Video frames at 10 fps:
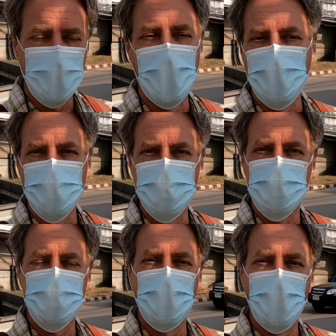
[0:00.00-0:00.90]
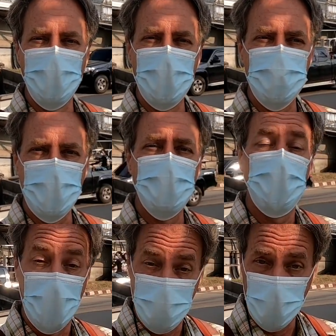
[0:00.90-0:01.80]
get the 60-day visa,
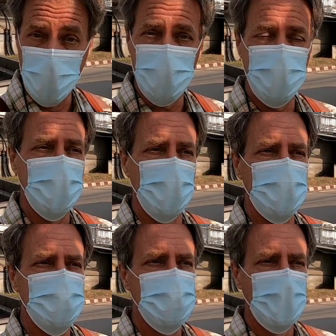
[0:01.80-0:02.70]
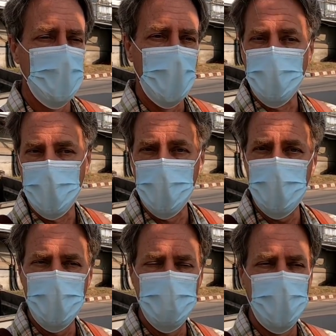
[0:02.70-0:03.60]
pay for it, of course, and then
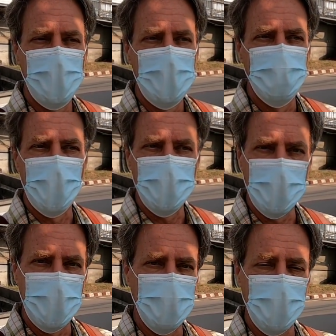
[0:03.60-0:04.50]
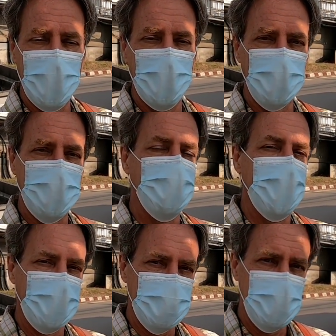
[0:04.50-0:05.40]
leave. But I think I'm going to have to come
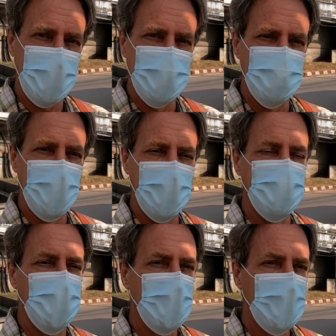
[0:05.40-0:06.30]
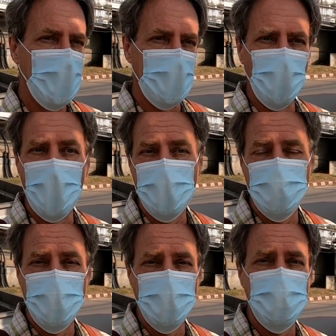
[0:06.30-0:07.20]
back a second time and wait
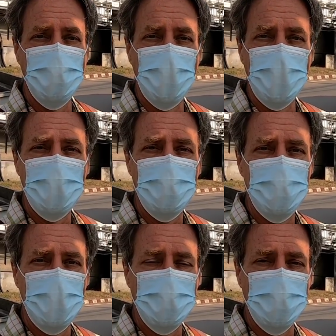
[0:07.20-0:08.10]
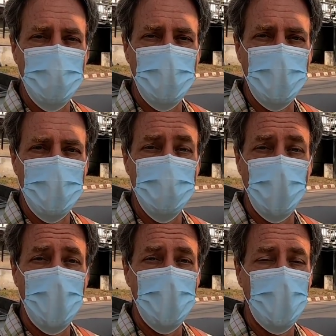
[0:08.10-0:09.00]
2 weeks until it's
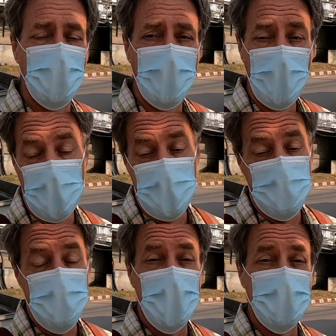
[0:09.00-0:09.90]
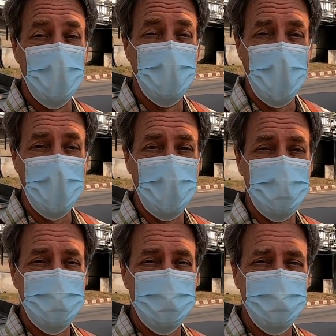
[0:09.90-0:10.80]
ready. We'll find out.